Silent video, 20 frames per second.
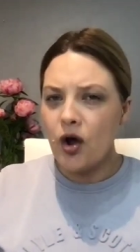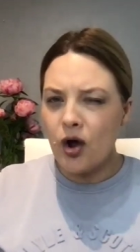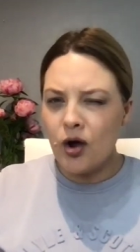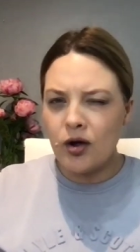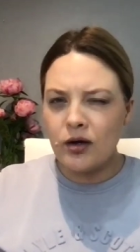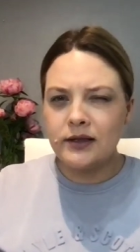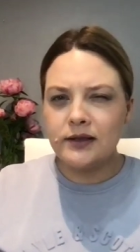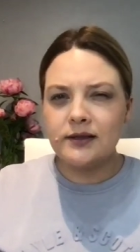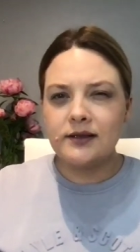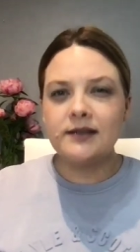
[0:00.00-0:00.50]

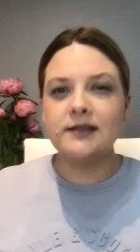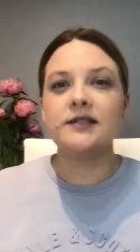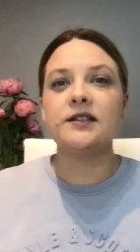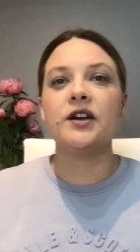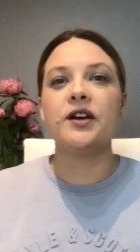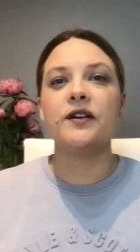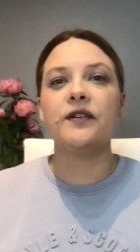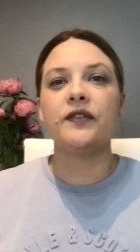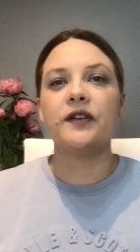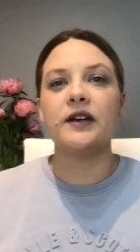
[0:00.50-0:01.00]
under the
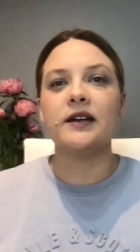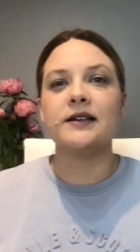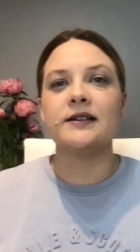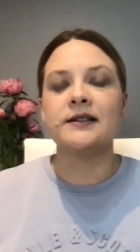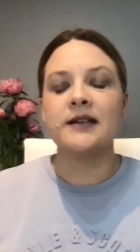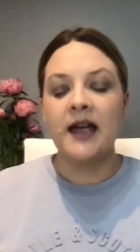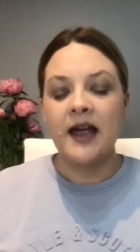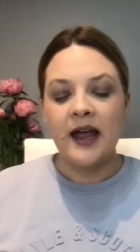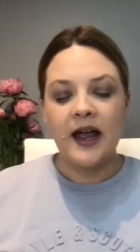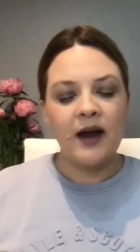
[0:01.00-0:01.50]

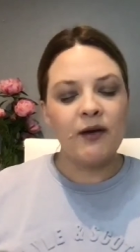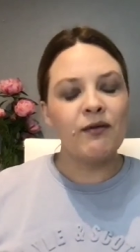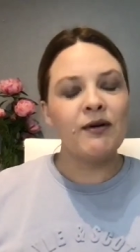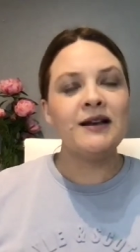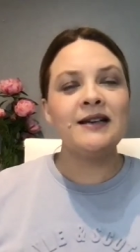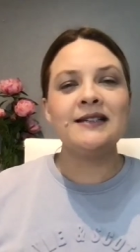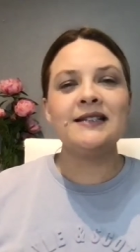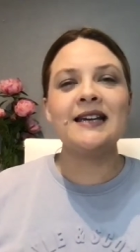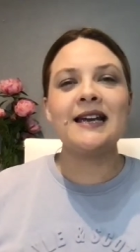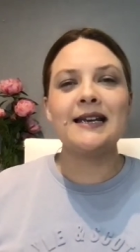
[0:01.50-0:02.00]
surface. And
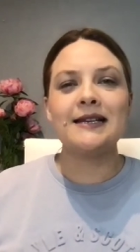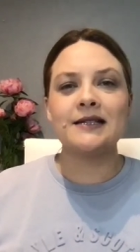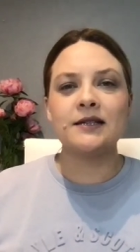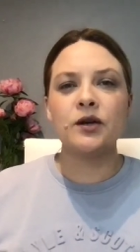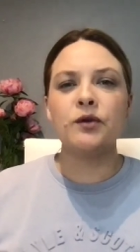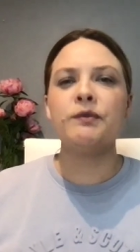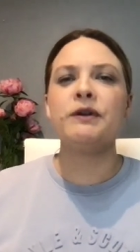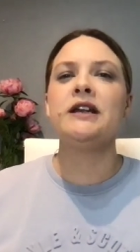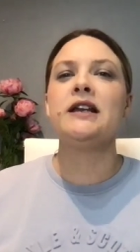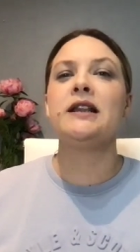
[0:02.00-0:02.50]
one day,
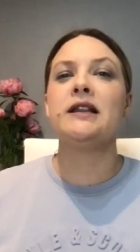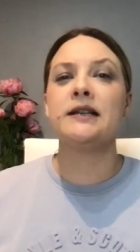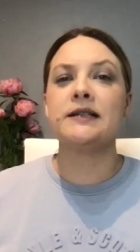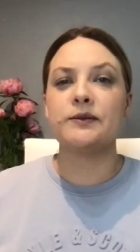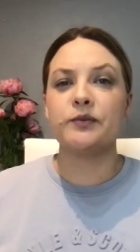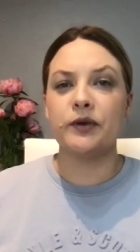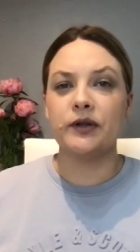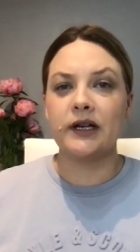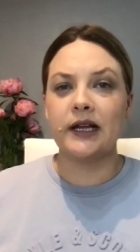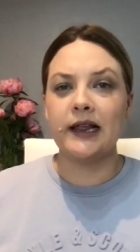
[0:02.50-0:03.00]
so many
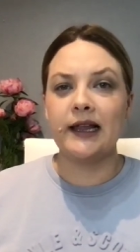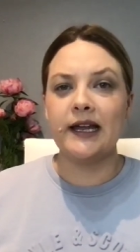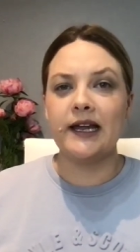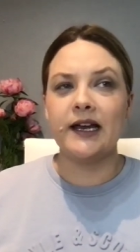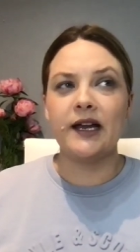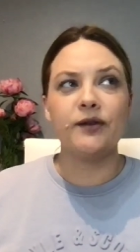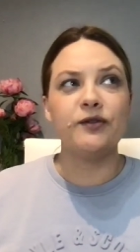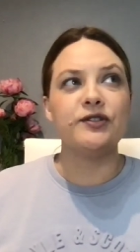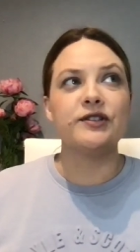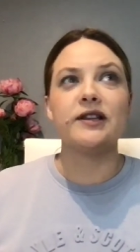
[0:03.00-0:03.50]
things will
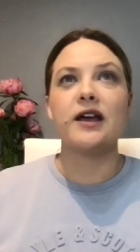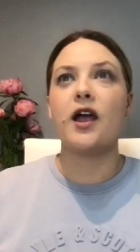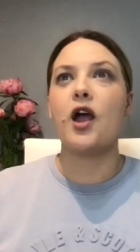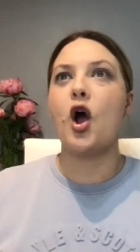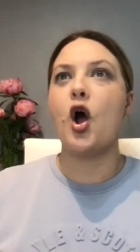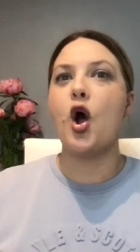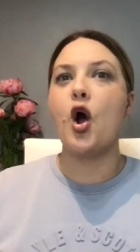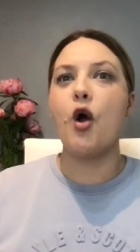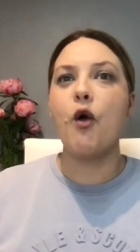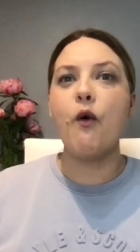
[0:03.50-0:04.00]
click, and just like,
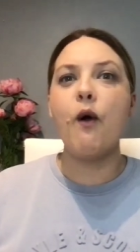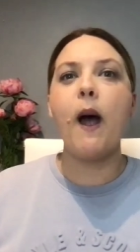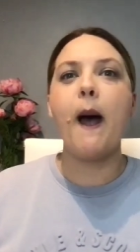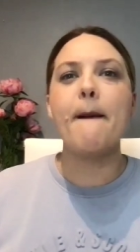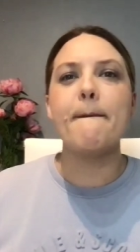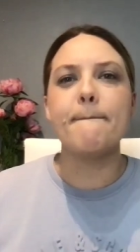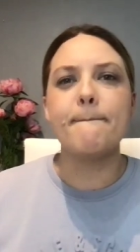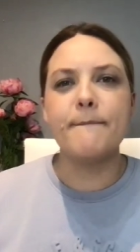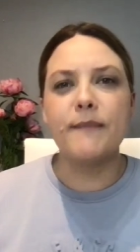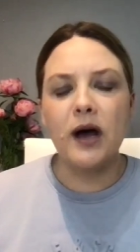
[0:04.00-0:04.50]
oh
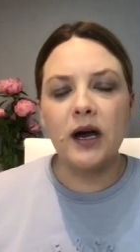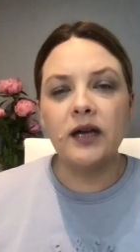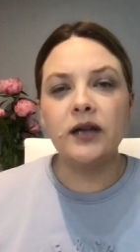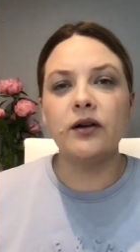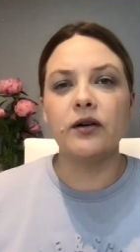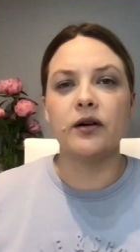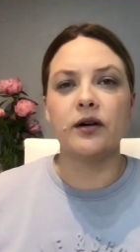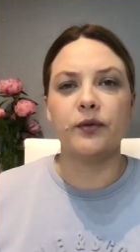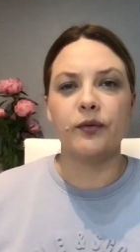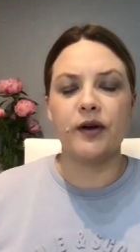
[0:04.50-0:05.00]
my
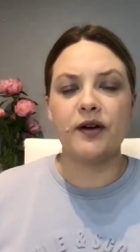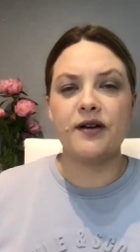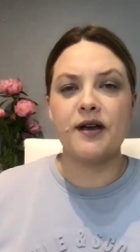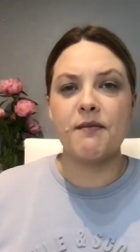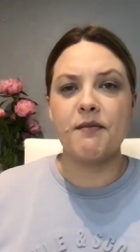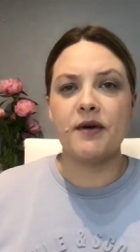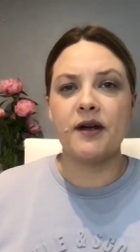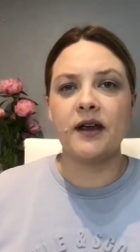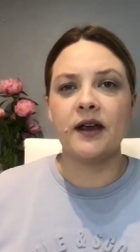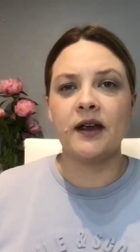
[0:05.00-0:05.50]
God, where
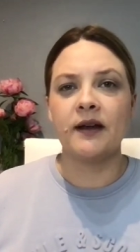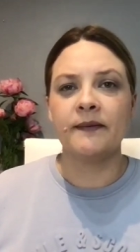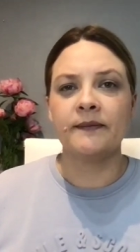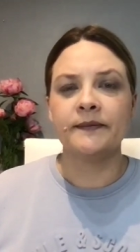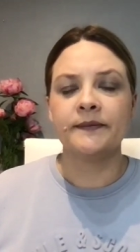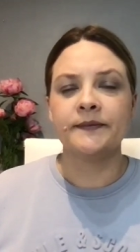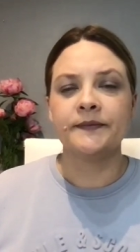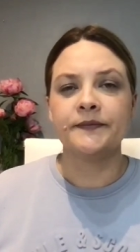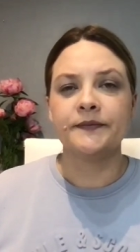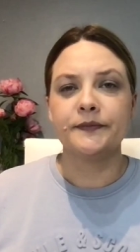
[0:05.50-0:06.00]
am I?
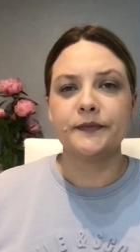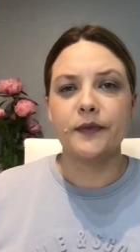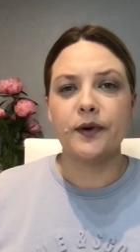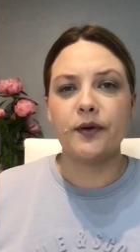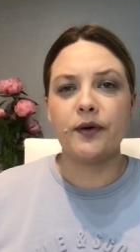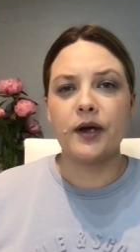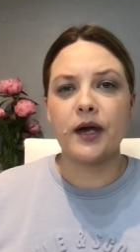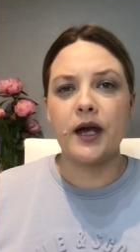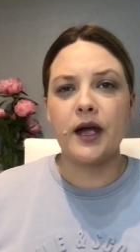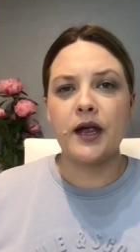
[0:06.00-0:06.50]

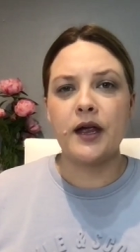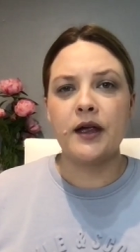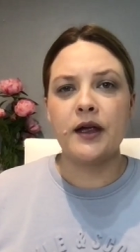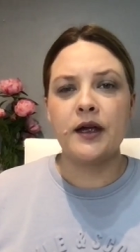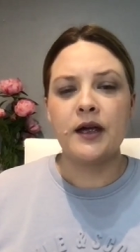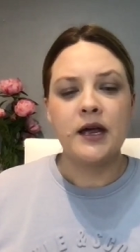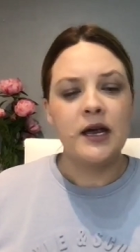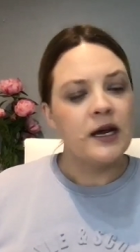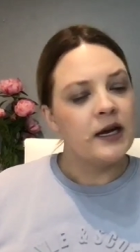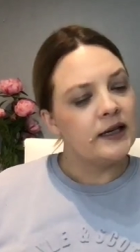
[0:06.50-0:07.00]
Okay?
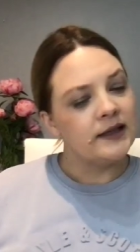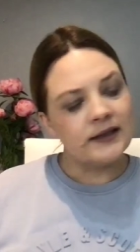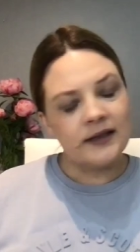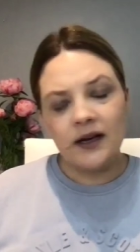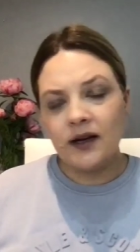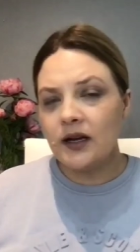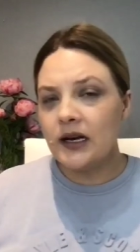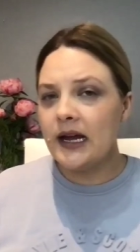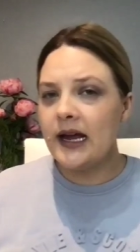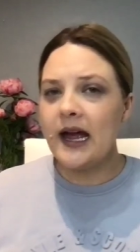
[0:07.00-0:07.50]
It's
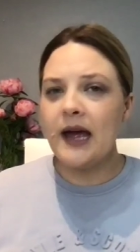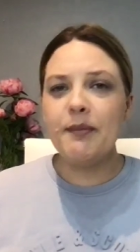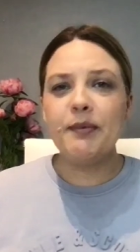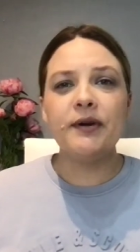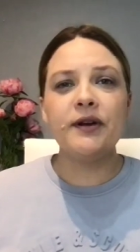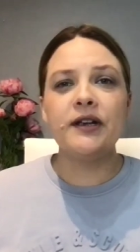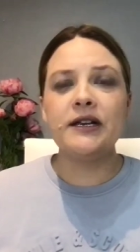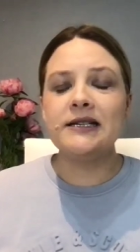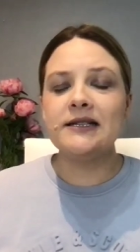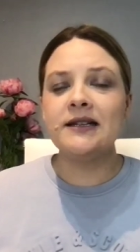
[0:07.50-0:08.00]
not going to
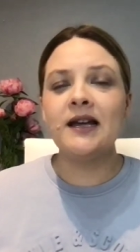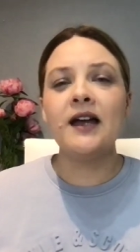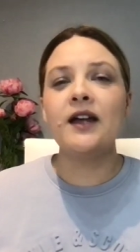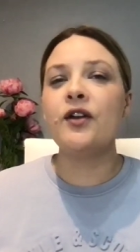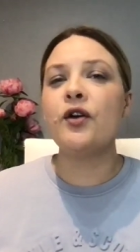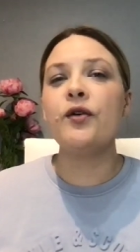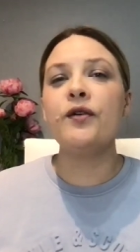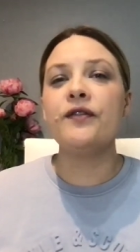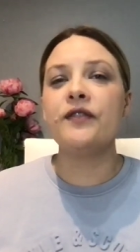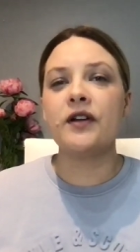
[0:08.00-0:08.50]
happen. It's not
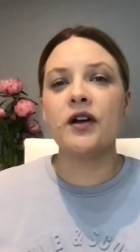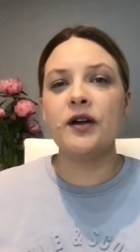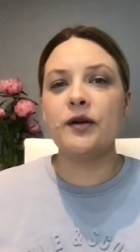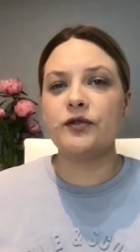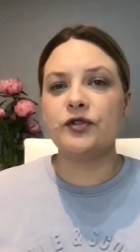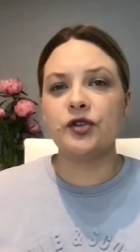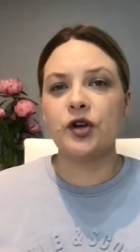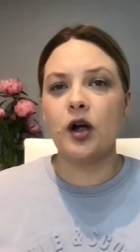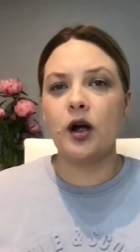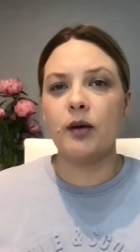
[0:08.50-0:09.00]
an
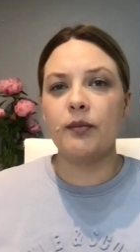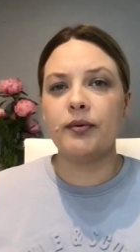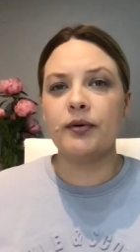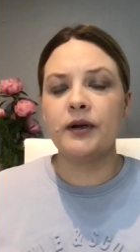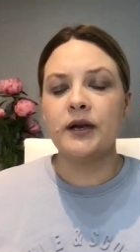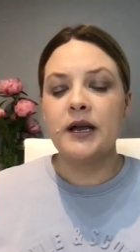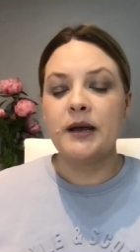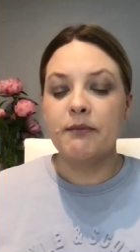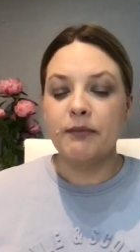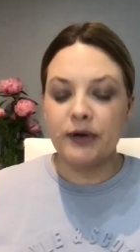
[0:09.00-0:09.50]
overnight job,
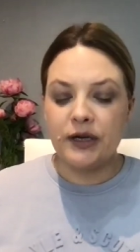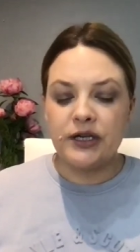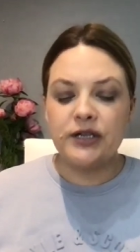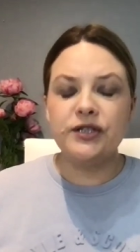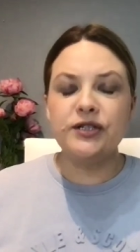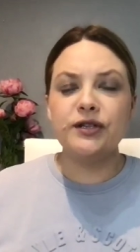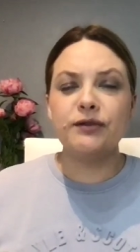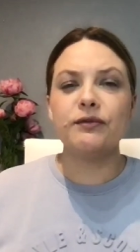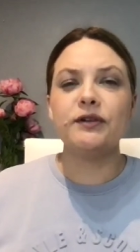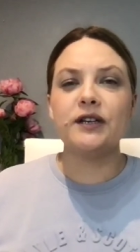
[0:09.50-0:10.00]
but you're
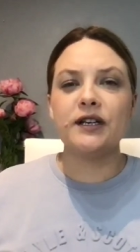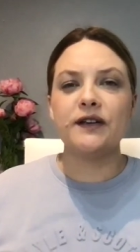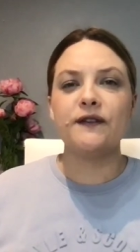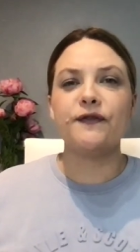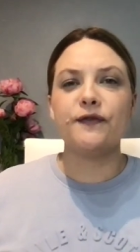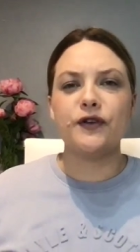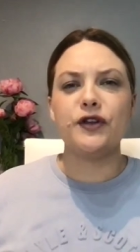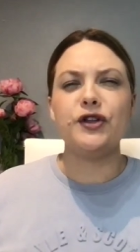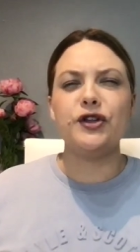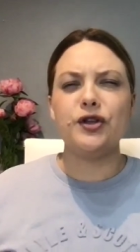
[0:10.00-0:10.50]
doing it
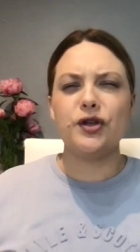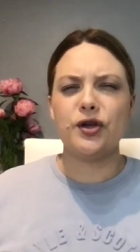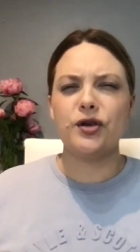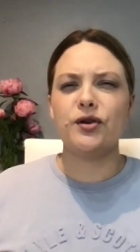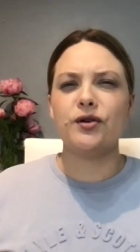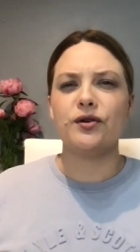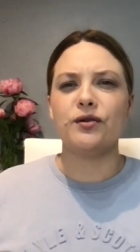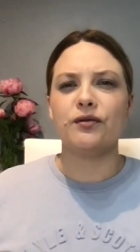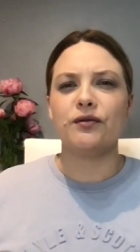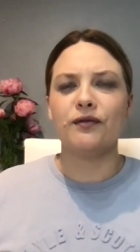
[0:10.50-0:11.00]
for
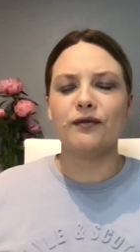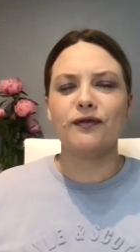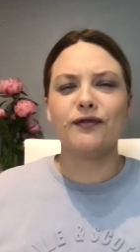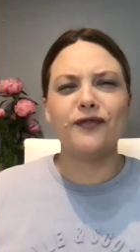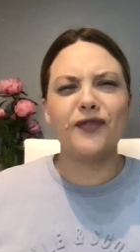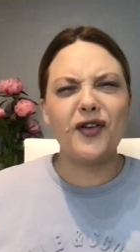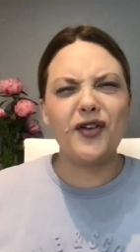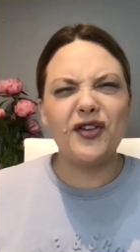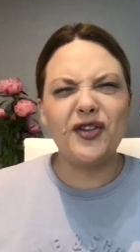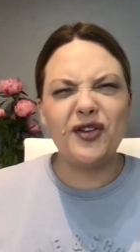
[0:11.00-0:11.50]
you.
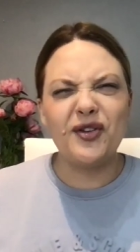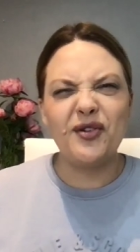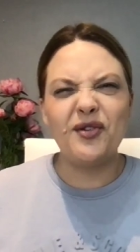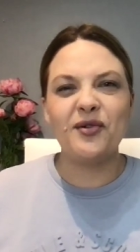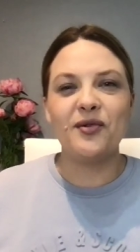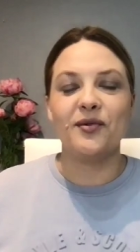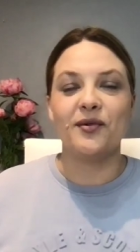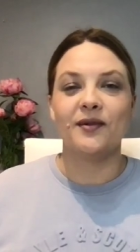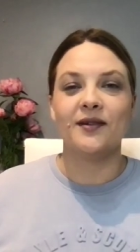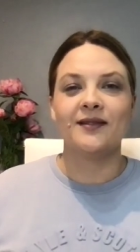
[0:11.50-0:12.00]
For
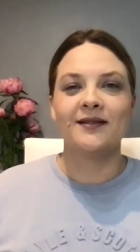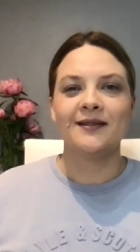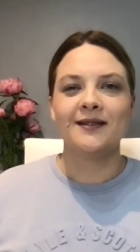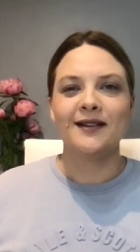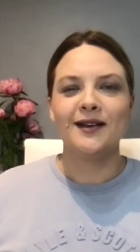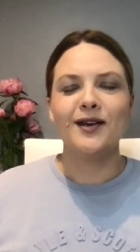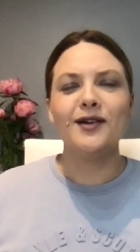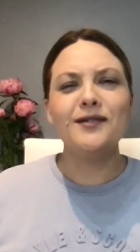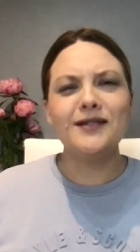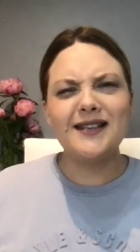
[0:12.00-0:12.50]
you.
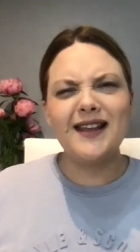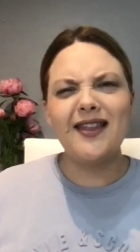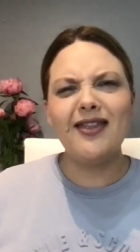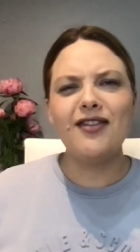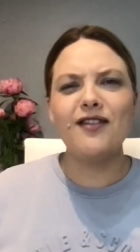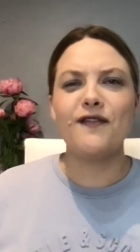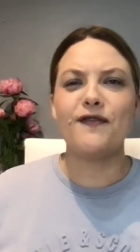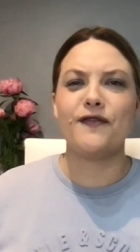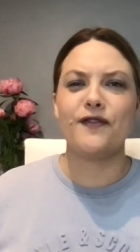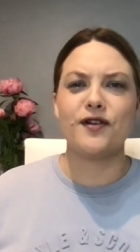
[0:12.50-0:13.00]
Who's
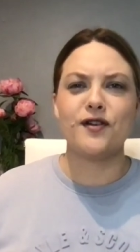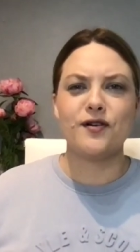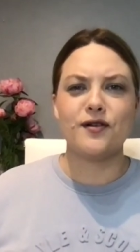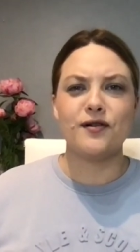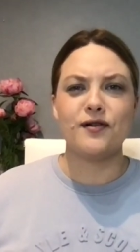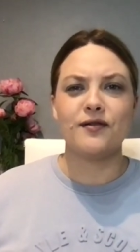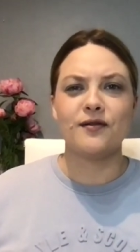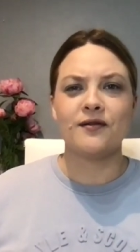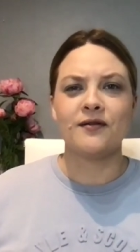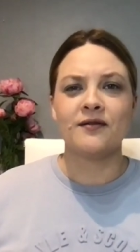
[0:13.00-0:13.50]
in there for
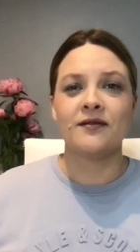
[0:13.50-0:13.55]
you?